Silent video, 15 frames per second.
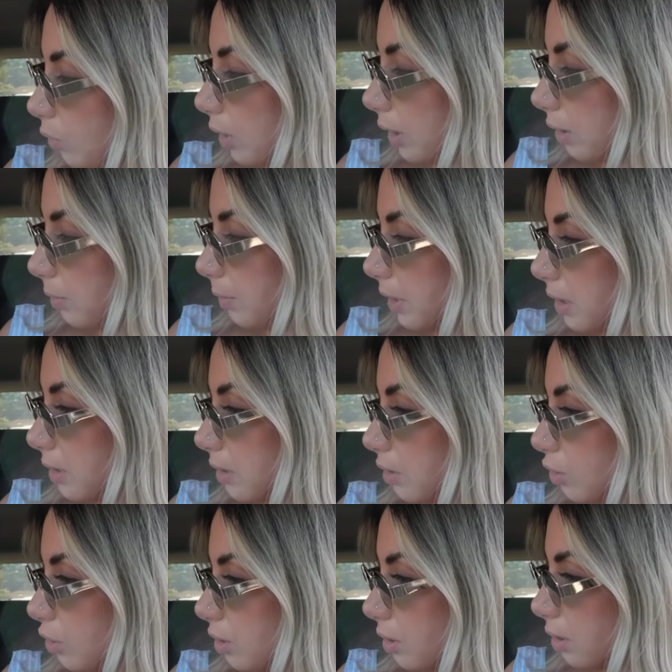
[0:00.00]
work because it's
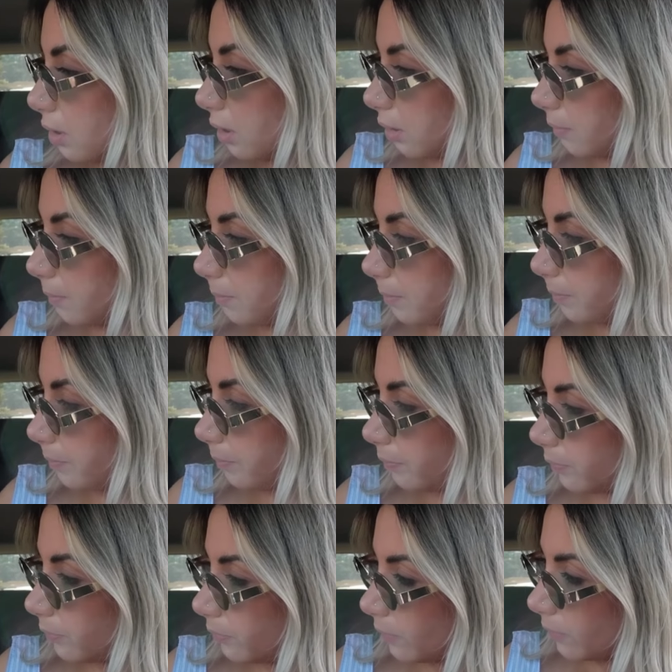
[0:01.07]
just this
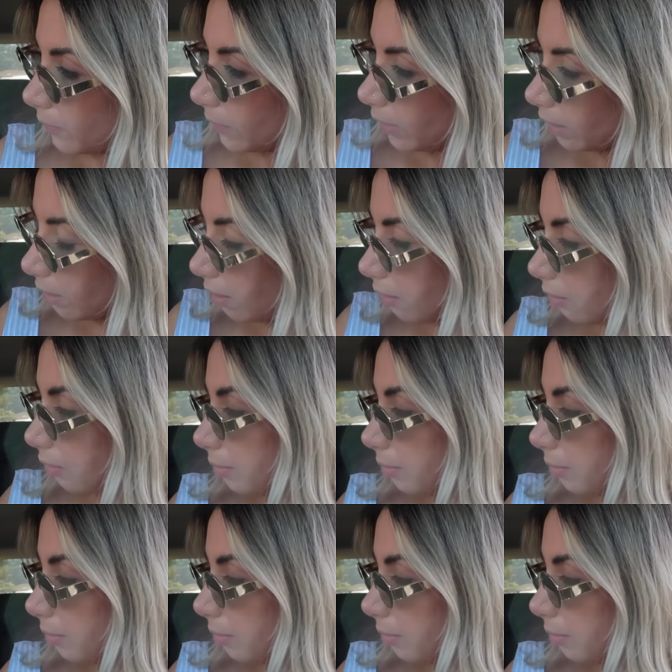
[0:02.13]
one is mine.